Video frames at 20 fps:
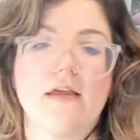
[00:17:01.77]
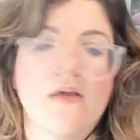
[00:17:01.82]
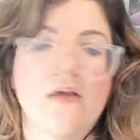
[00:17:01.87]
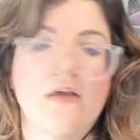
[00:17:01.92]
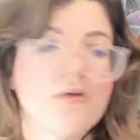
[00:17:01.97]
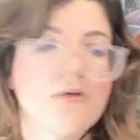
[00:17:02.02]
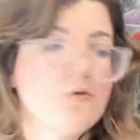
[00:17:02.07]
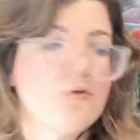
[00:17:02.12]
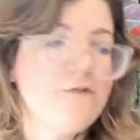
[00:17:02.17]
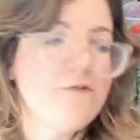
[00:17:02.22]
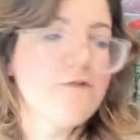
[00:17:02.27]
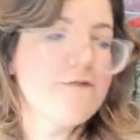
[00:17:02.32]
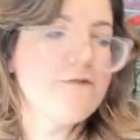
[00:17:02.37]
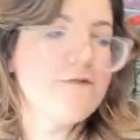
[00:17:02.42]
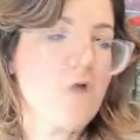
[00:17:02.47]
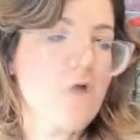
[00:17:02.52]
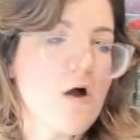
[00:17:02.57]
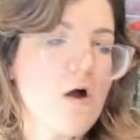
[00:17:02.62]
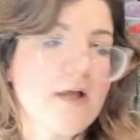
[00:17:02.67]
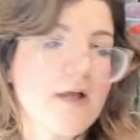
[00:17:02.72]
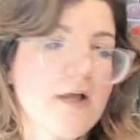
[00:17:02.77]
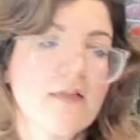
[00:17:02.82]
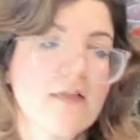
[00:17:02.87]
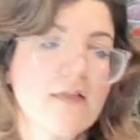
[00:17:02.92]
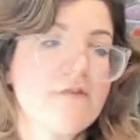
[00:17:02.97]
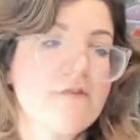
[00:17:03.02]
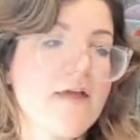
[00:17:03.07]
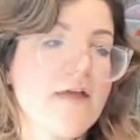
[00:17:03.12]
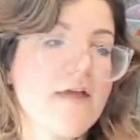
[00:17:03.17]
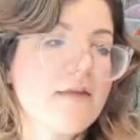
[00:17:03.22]
Goofy Frog, I
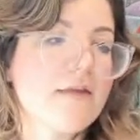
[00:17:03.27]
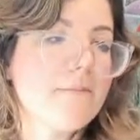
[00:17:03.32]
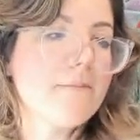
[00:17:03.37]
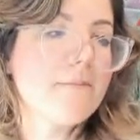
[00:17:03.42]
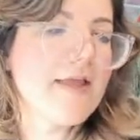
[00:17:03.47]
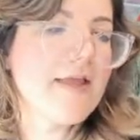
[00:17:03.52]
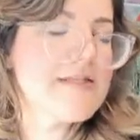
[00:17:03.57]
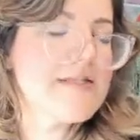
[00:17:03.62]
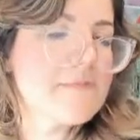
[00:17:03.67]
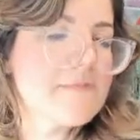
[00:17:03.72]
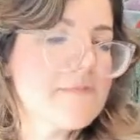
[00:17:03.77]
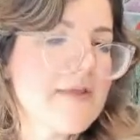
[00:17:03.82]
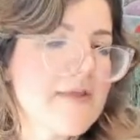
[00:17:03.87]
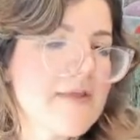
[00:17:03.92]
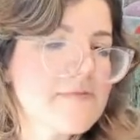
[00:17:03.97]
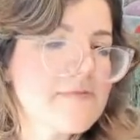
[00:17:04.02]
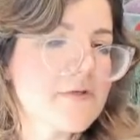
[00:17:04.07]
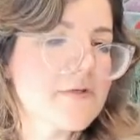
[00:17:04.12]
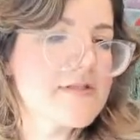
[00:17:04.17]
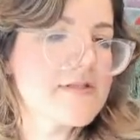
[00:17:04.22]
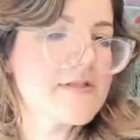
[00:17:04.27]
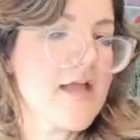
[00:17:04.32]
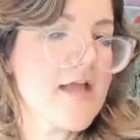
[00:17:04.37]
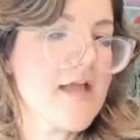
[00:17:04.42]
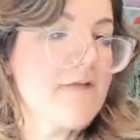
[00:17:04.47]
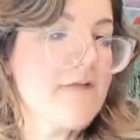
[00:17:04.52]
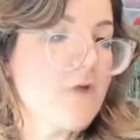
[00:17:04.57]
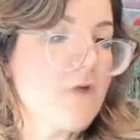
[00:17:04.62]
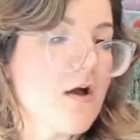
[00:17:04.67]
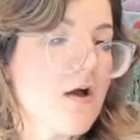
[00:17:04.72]
love that. Made Space Marines, I
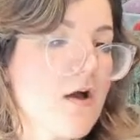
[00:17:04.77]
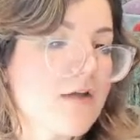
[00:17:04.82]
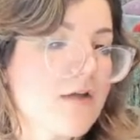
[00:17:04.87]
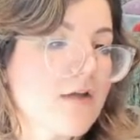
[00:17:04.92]
have not.